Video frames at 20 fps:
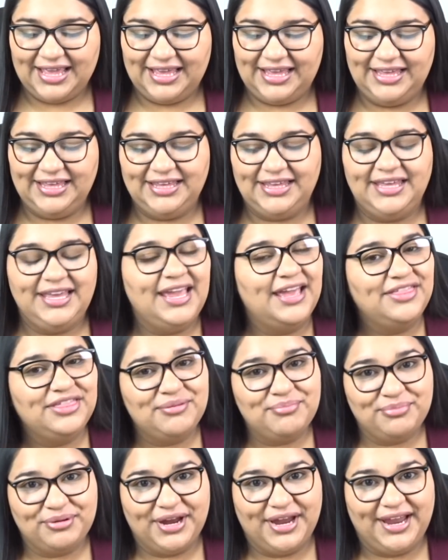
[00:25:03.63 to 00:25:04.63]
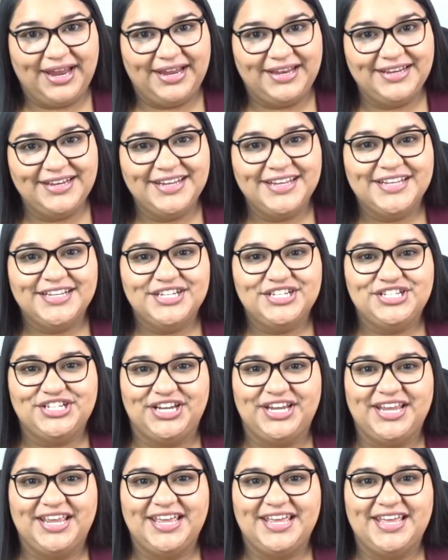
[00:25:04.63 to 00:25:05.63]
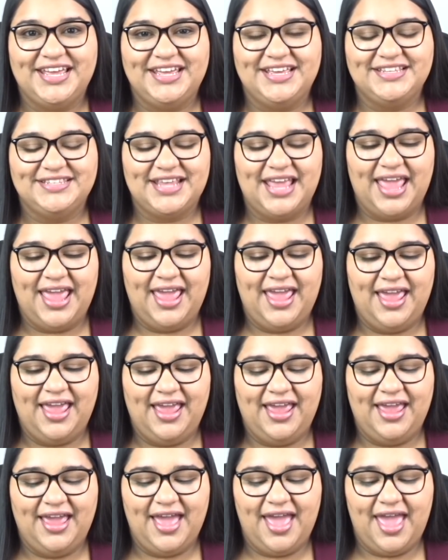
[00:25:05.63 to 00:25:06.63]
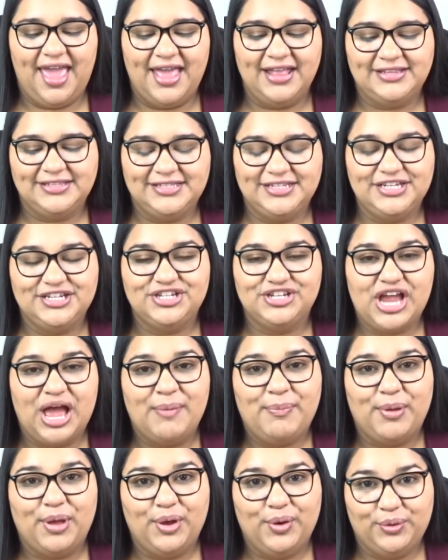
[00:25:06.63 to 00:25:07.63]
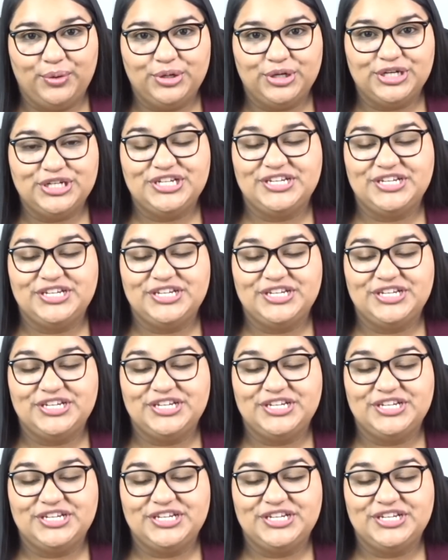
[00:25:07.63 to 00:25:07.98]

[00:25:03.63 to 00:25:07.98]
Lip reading: InkEandthebrain. She is a Etsy shop owner.